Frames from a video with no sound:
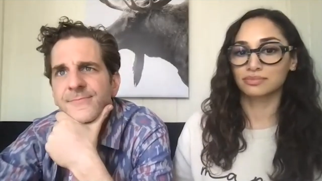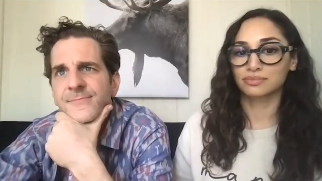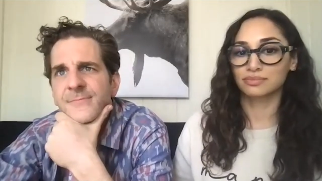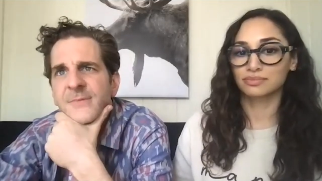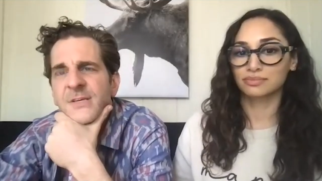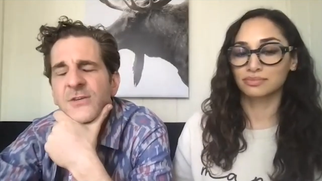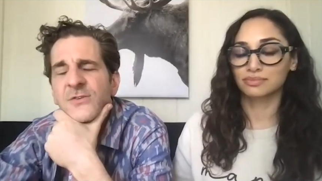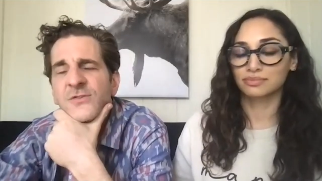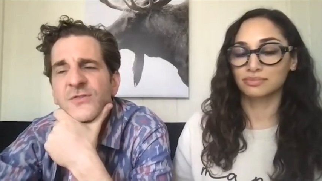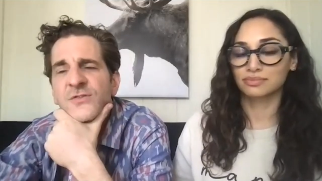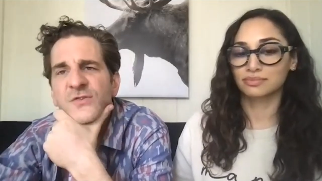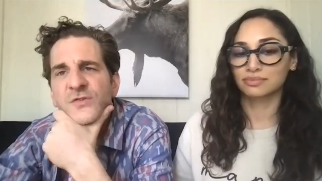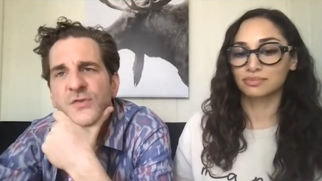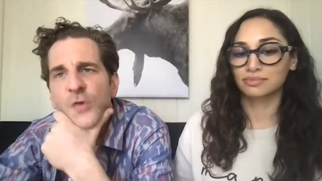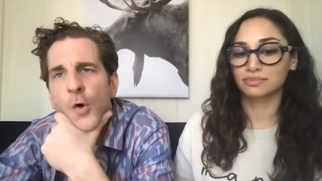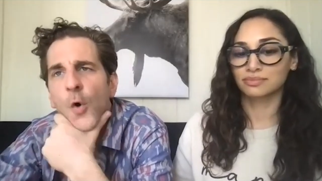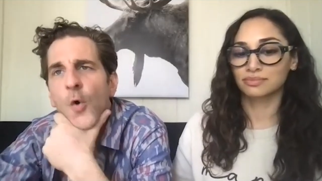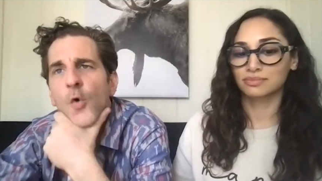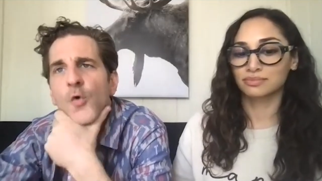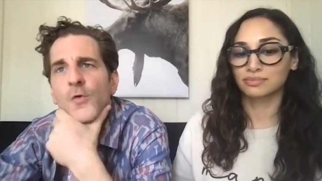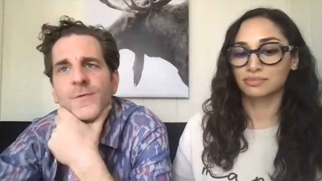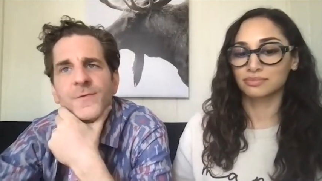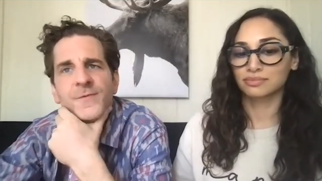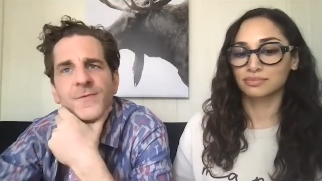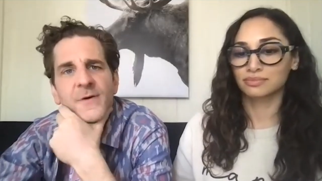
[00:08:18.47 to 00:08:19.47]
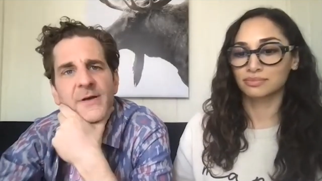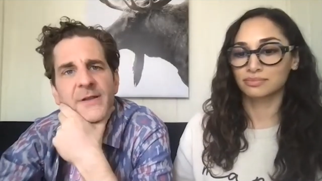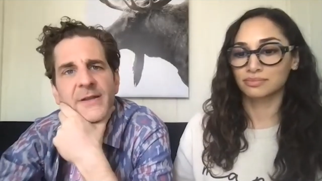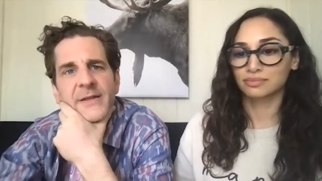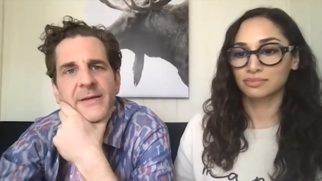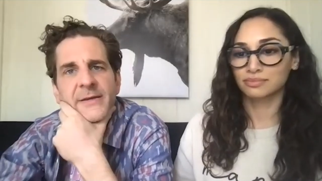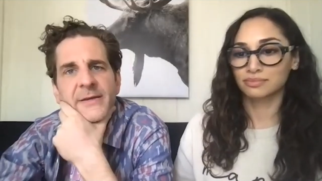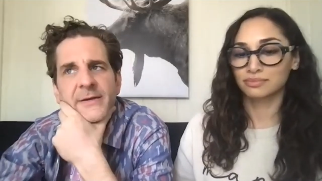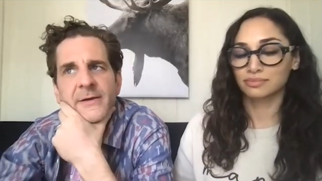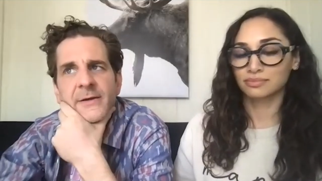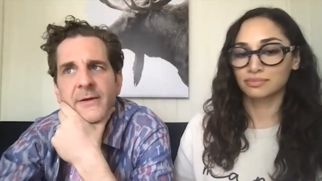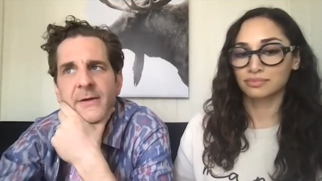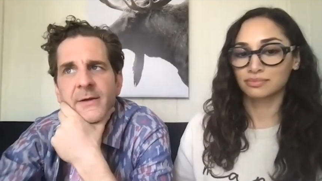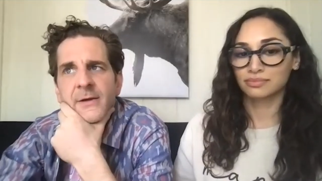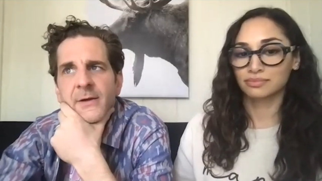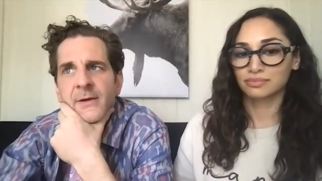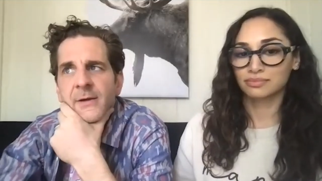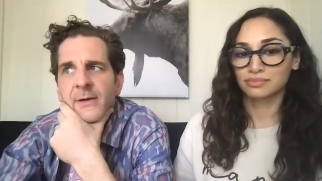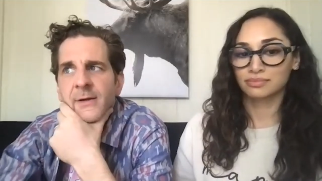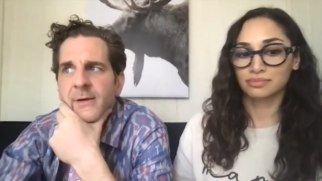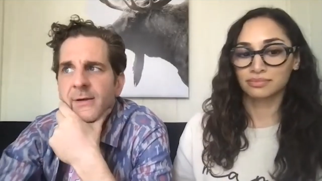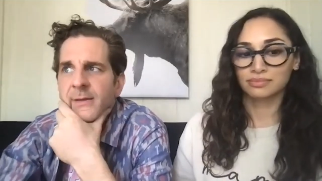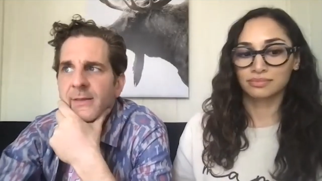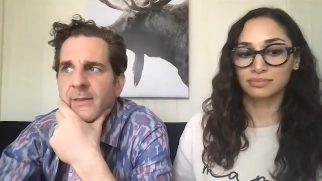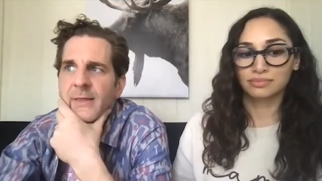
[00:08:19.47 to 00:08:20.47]
Speaker 1: he's so funny
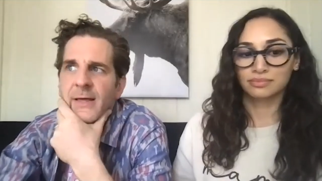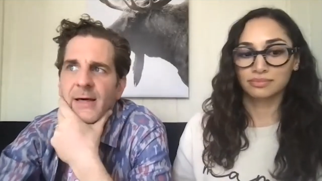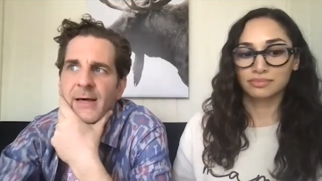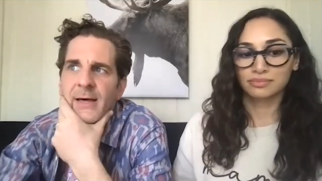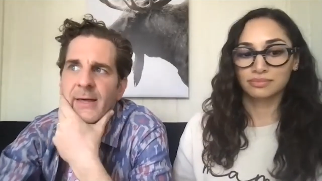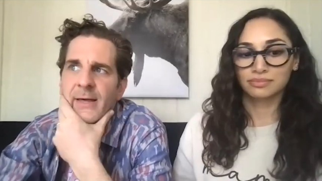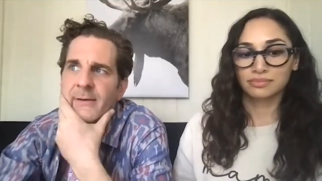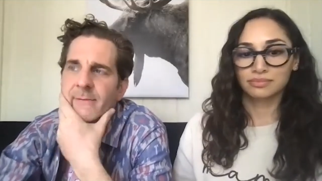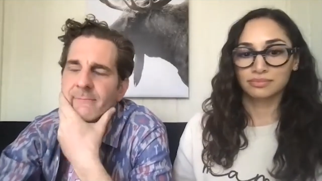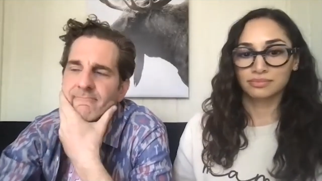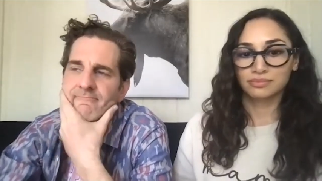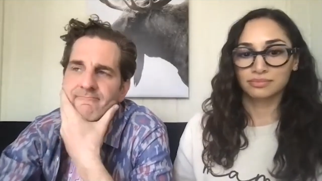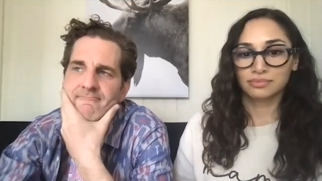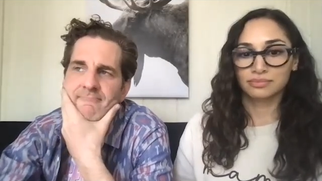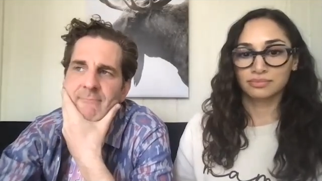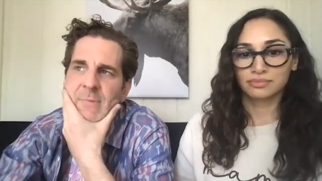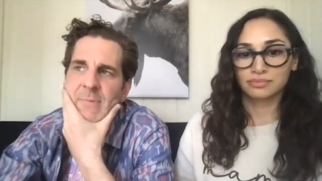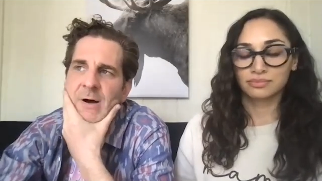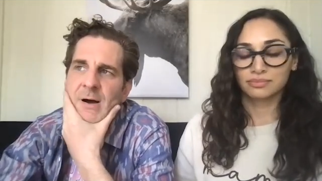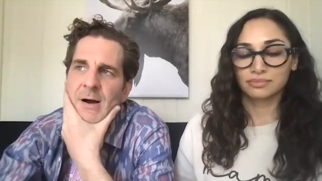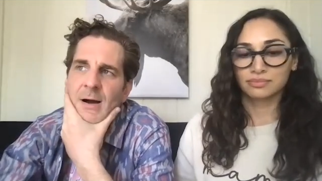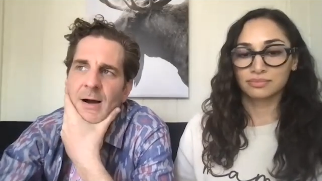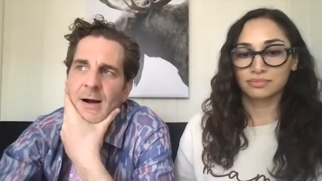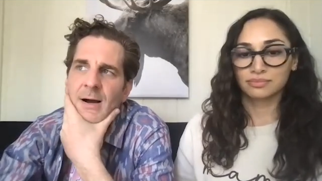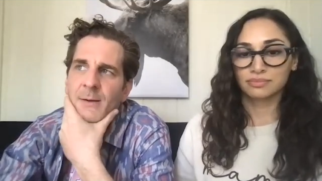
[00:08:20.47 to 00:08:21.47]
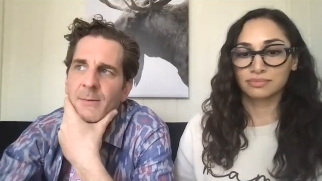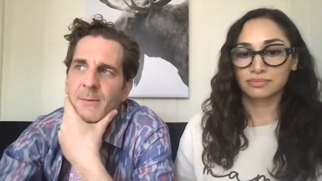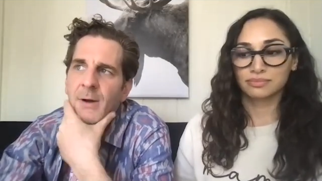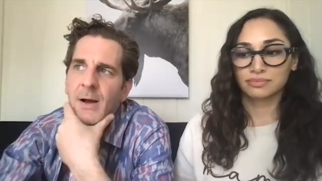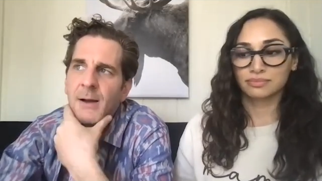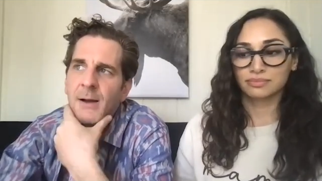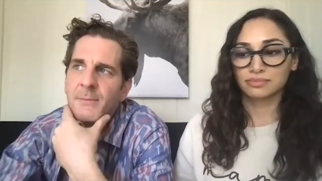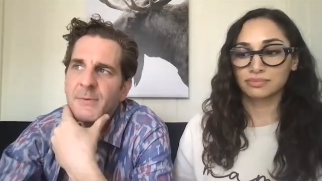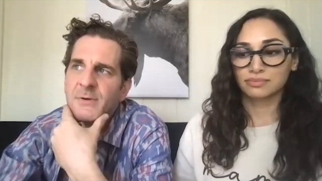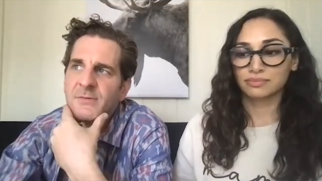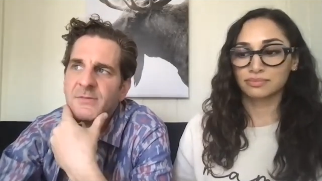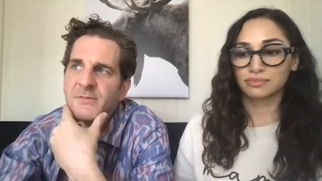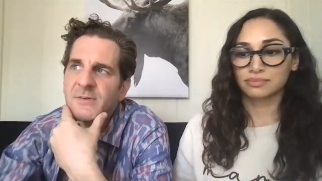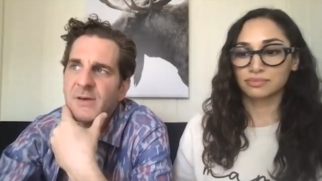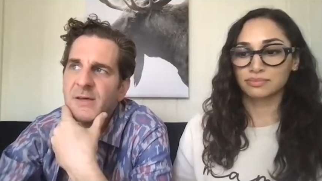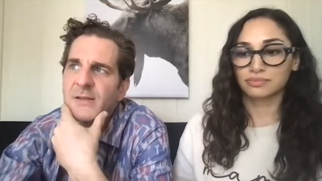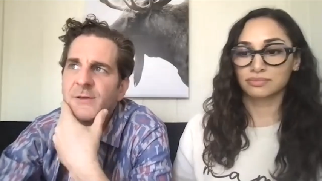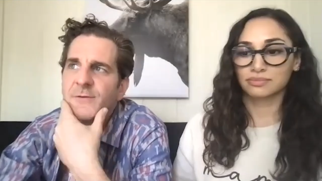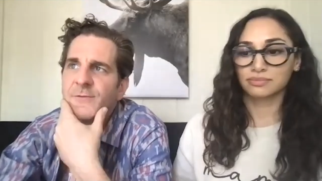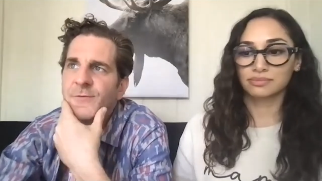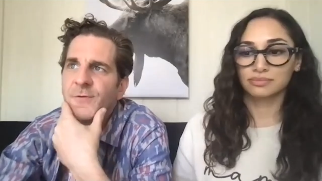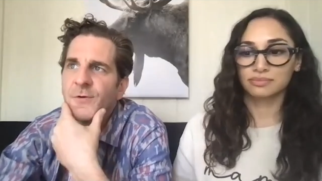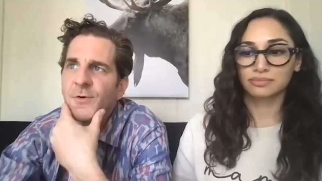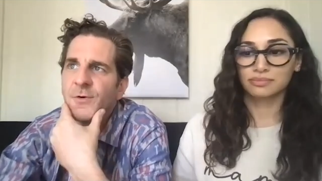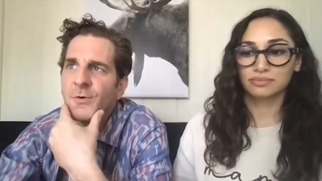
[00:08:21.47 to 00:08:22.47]
that uh, I, I'm
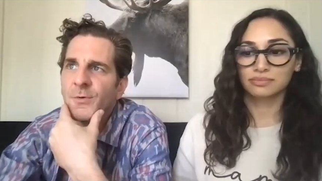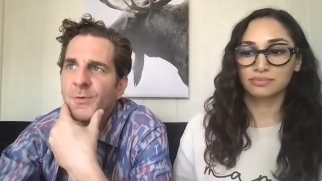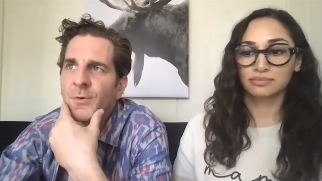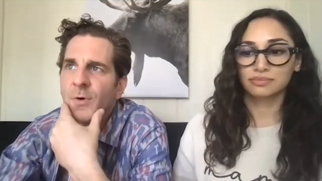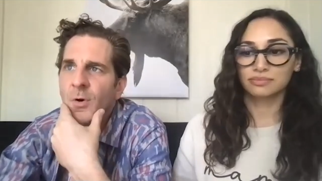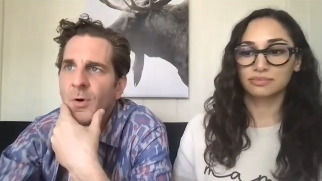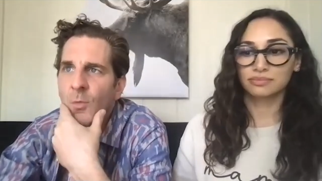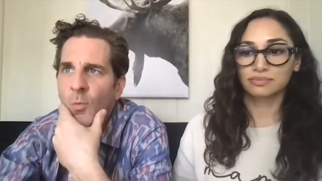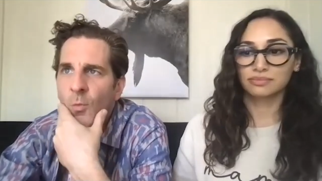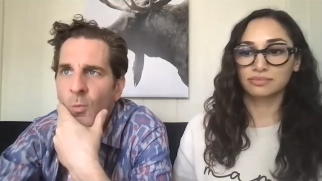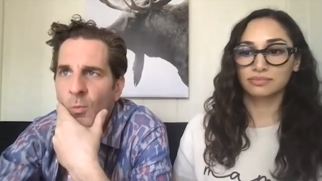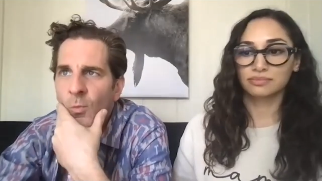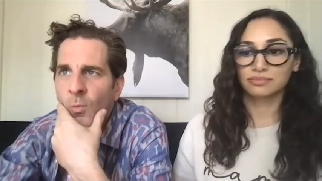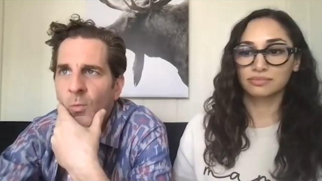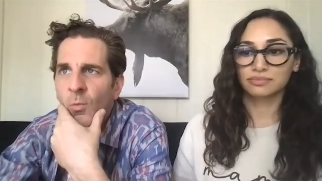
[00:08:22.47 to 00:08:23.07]
excited for uh,